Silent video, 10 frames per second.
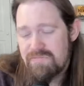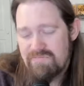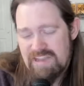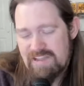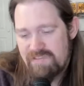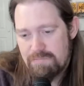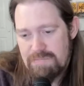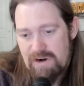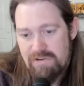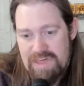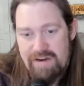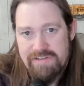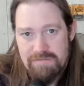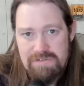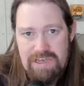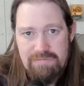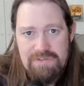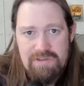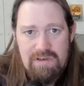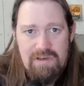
In fact, I feel better without it sometimes.